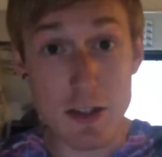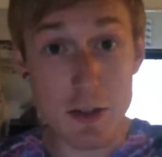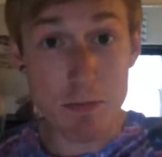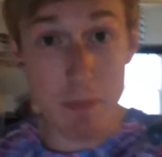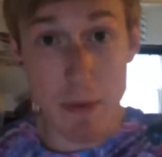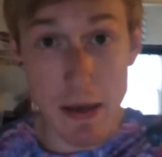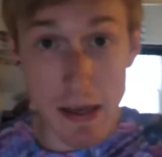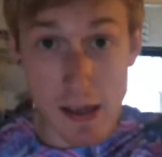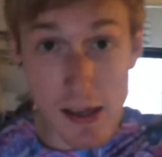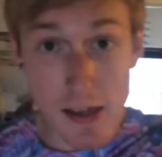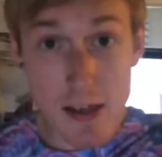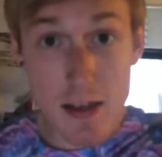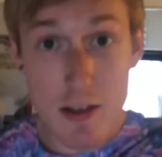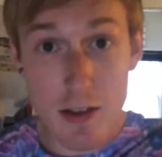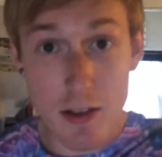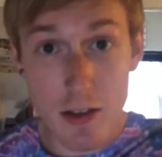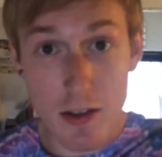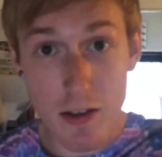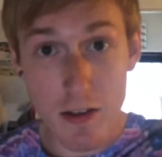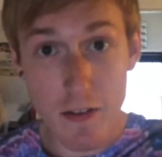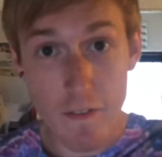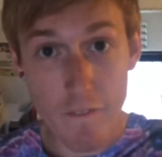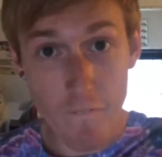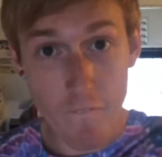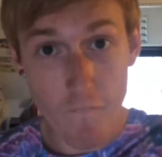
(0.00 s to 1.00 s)
is me
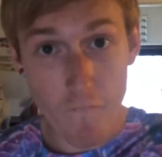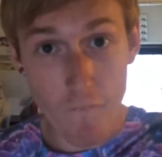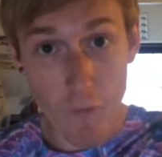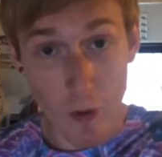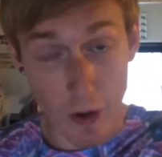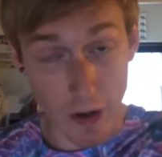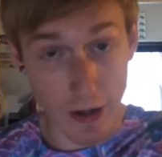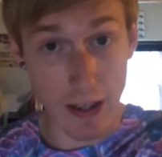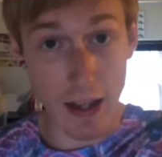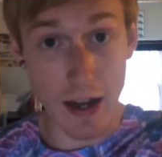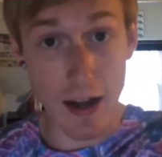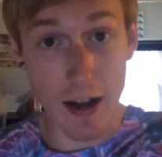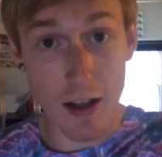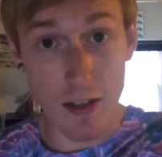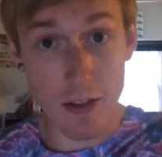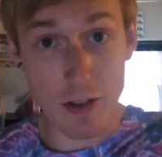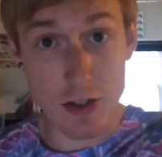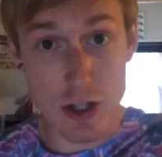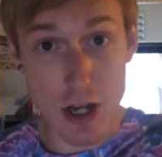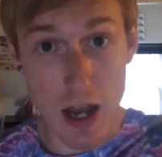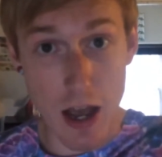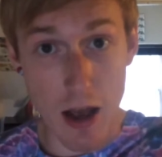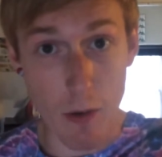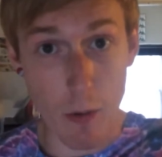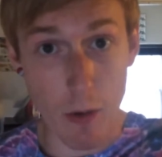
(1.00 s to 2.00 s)
when I get out of the
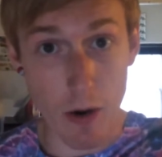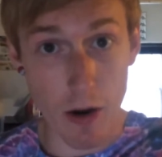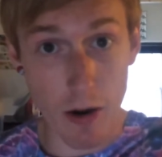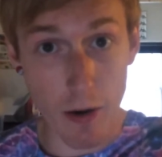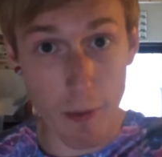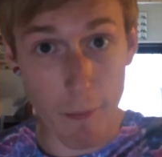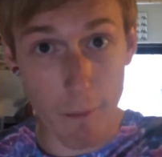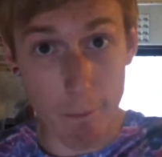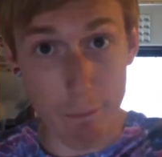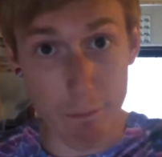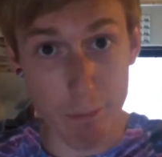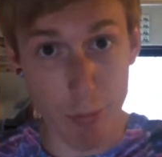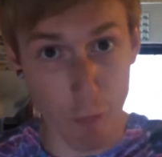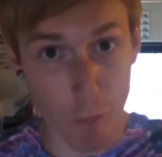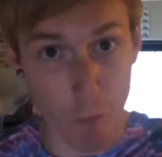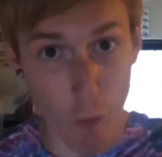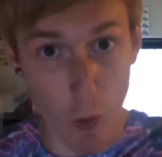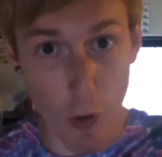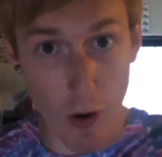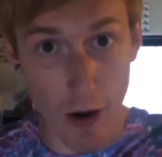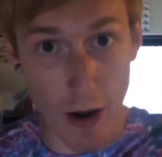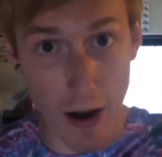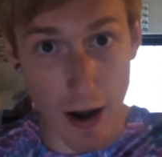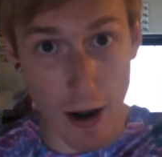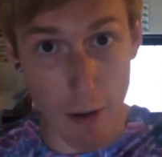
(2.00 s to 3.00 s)
shower
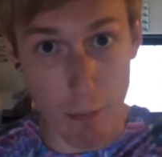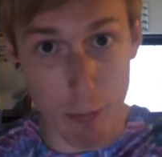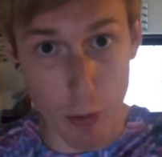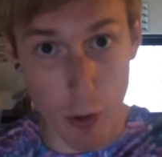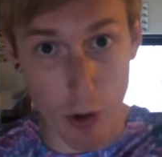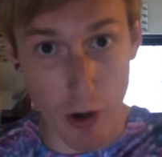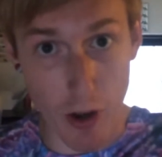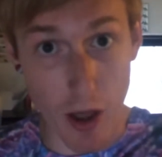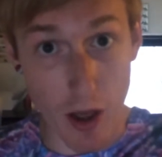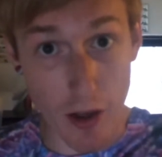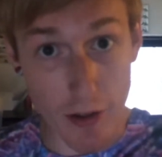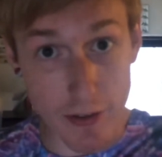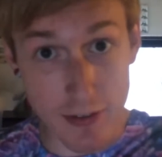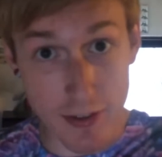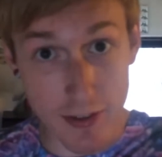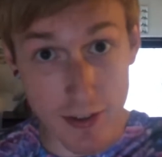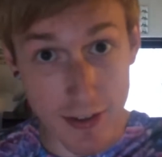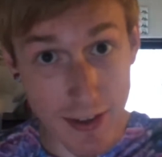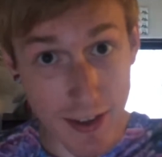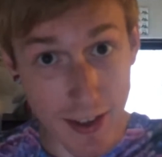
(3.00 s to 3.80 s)
before hair product,